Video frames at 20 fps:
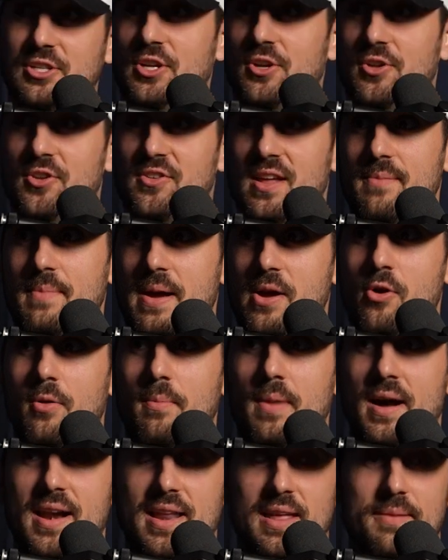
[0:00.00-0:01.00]
chills down my whole
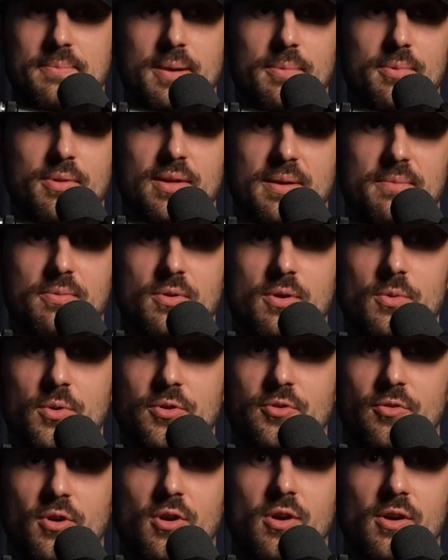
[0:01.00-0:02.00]
body. And people were like, bro,
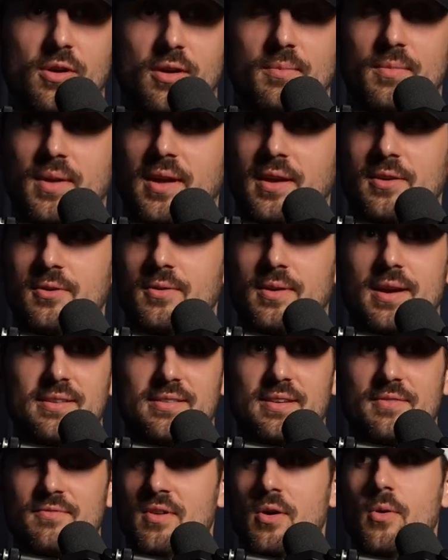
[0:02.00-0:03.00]
what's wrong? I'm like, you
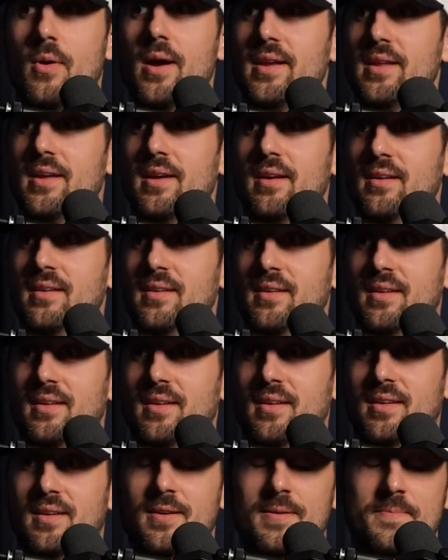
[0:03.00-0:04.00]
guys have no idea.
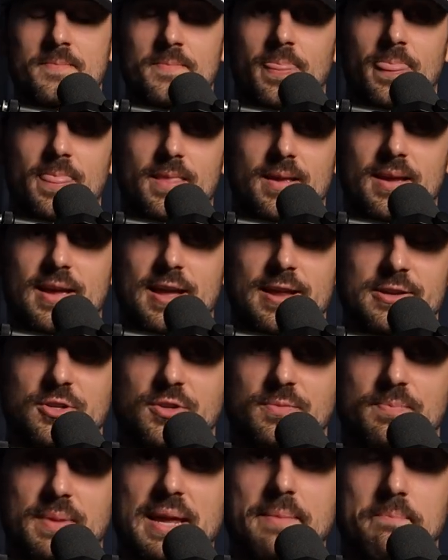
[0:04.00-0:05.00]
And
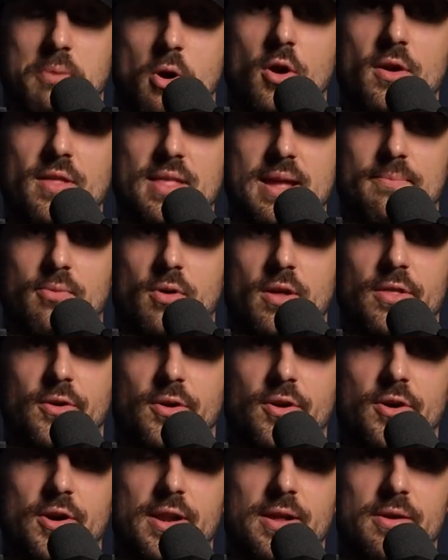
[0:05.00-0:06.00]
just being part of that
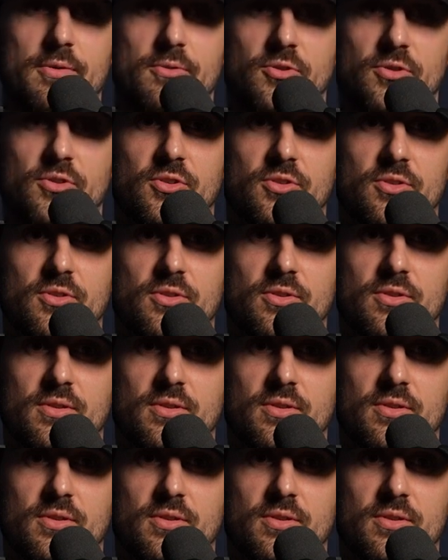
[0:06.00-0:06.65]
brotherhood, it was